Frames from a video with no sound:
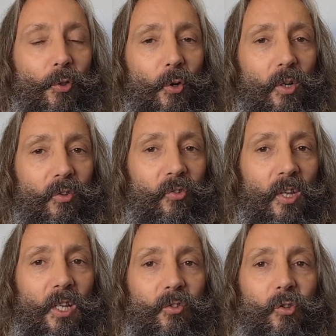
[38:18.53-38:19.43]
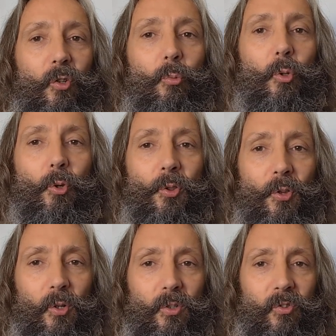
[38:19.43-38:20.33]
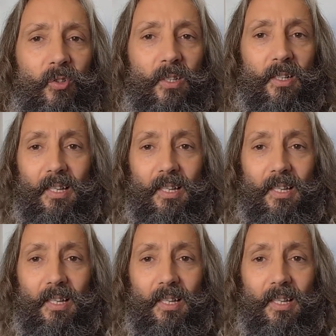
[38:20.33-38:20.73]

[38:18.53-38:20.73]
thirds. So the rule of thirds,